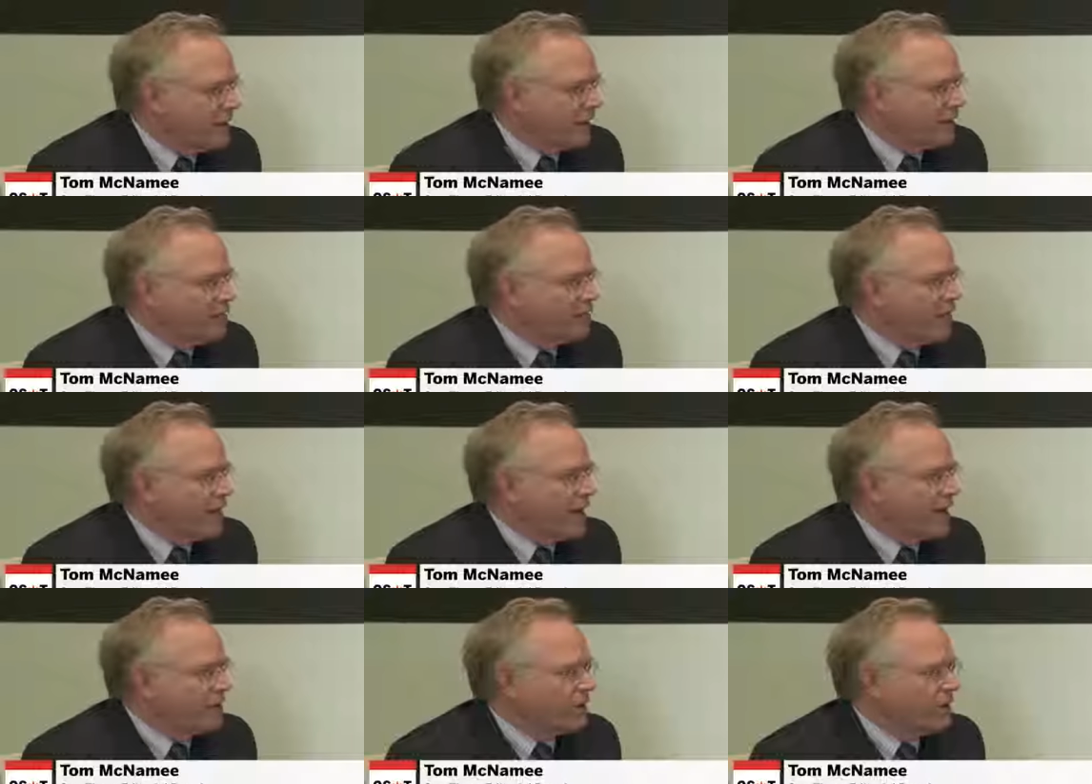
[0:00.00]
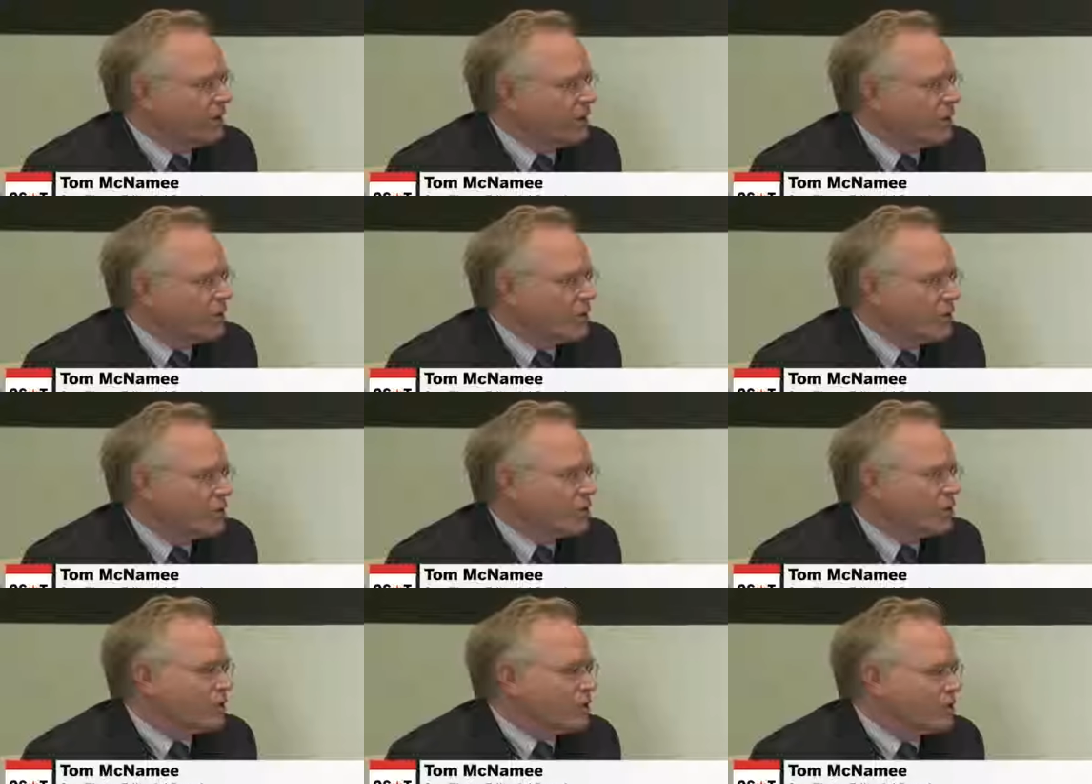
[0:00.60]
That in fact, there
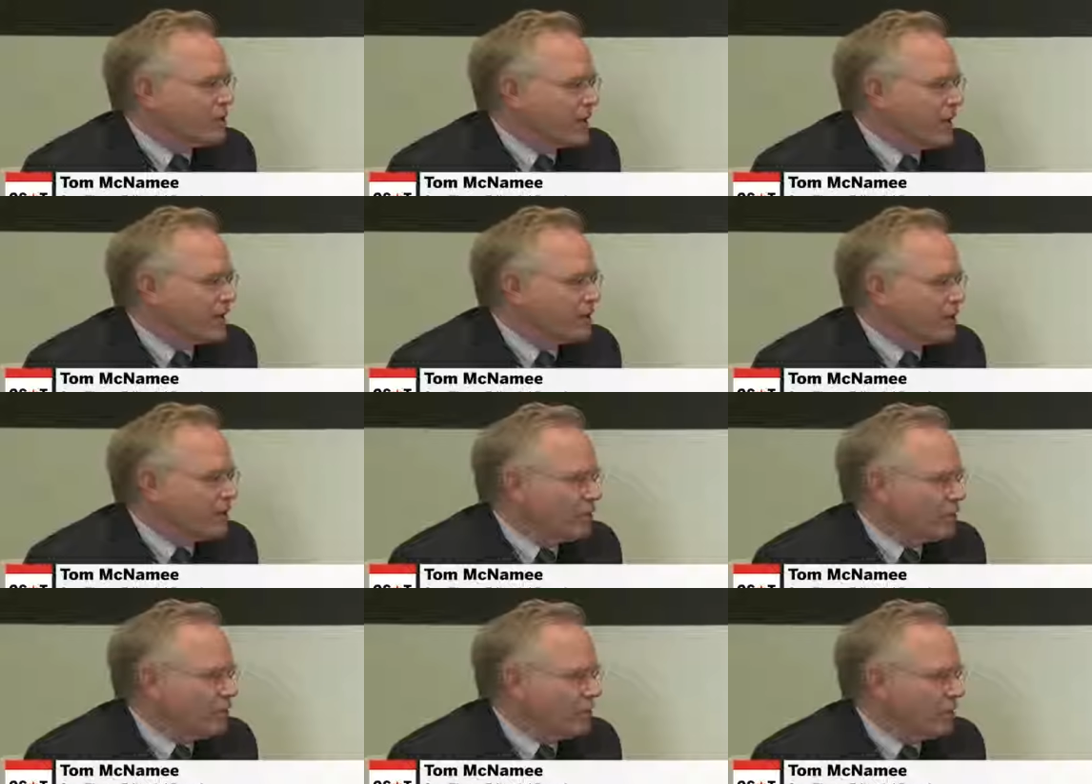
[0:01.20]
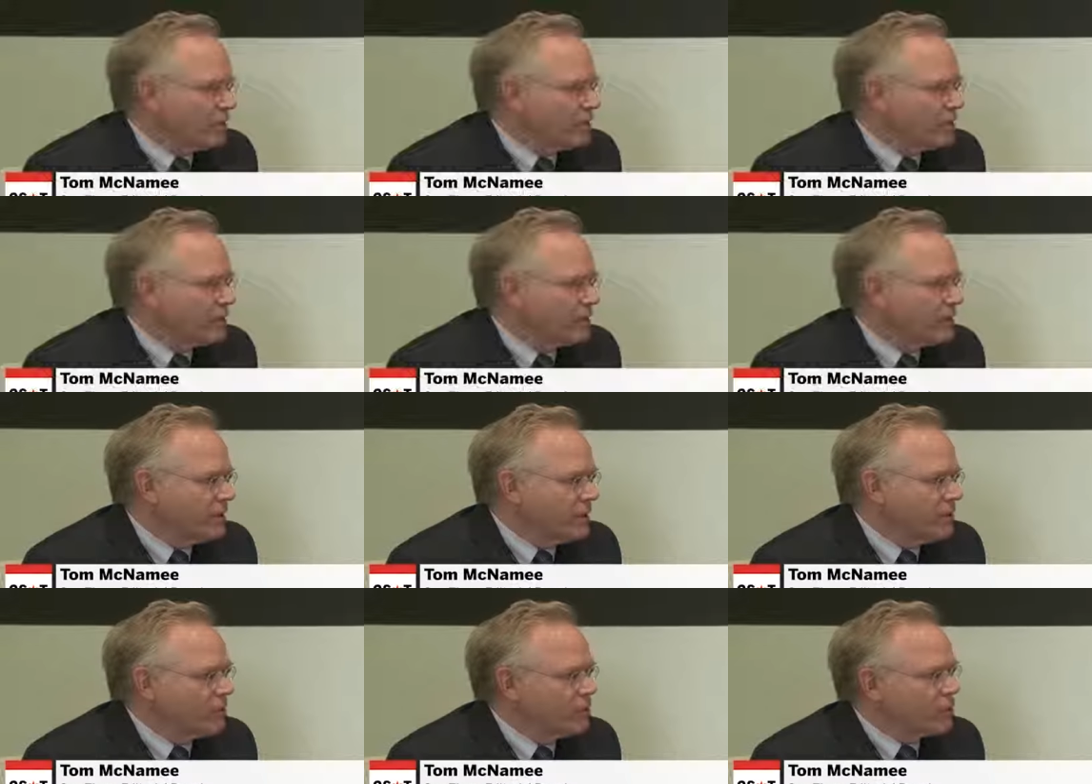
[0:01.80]
was no tax increase.
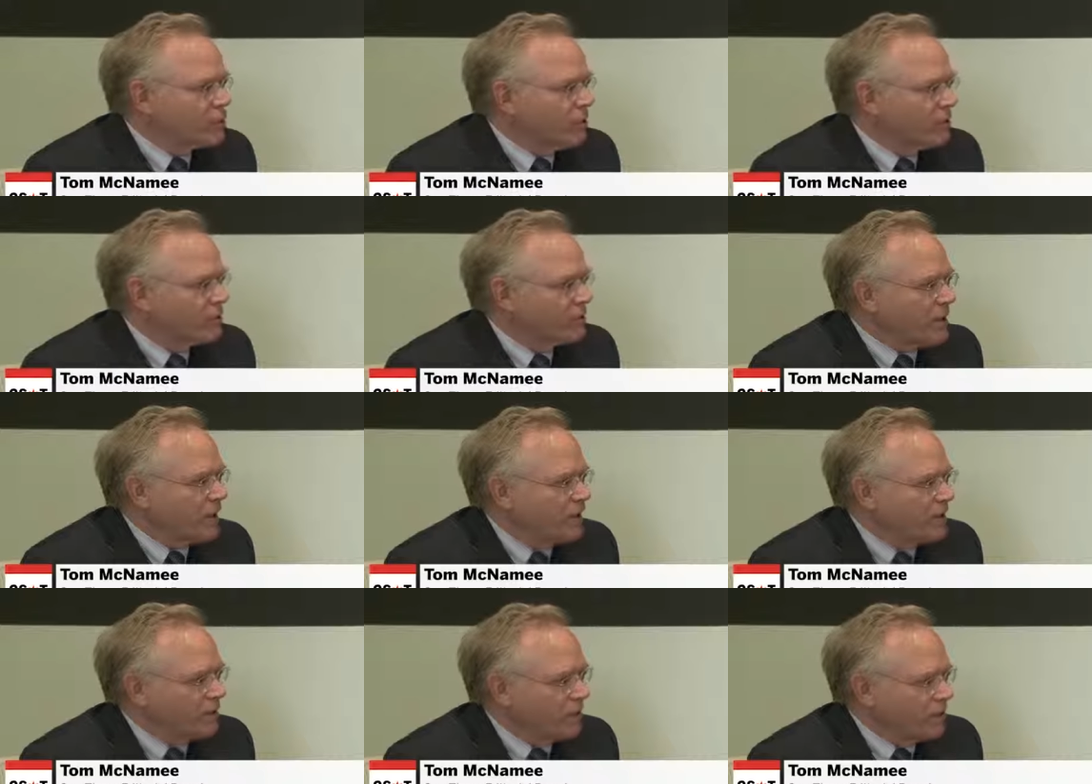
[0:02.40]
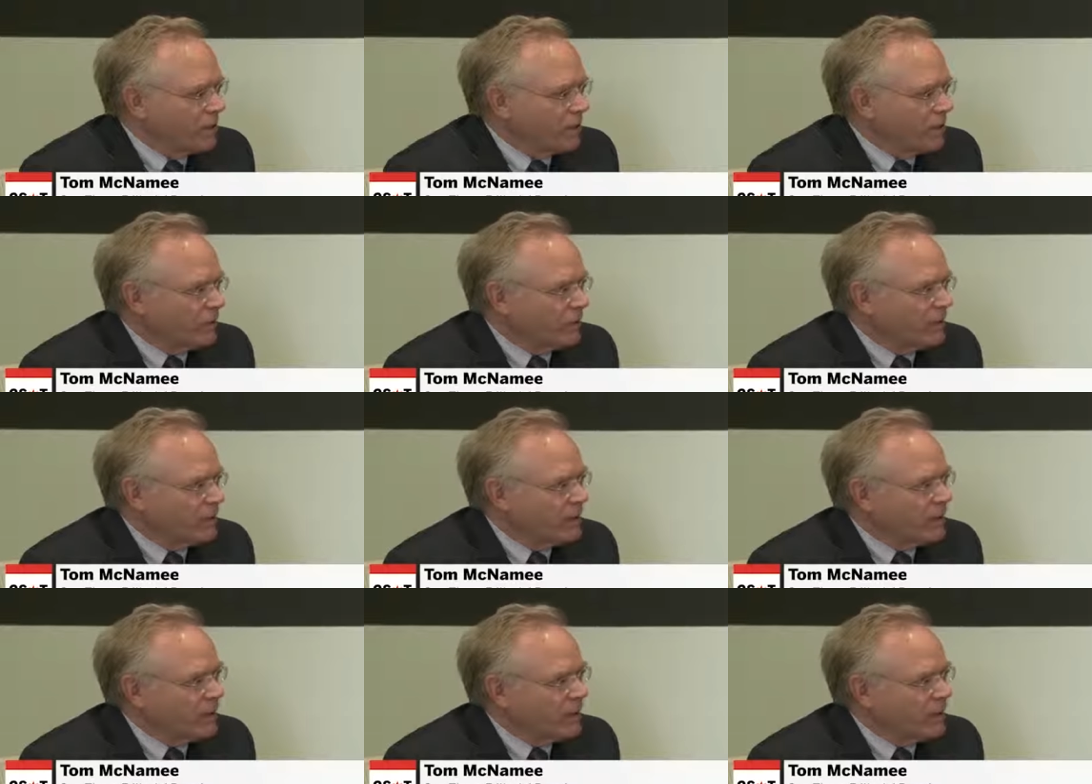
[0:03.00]
It was stripped out of the bill.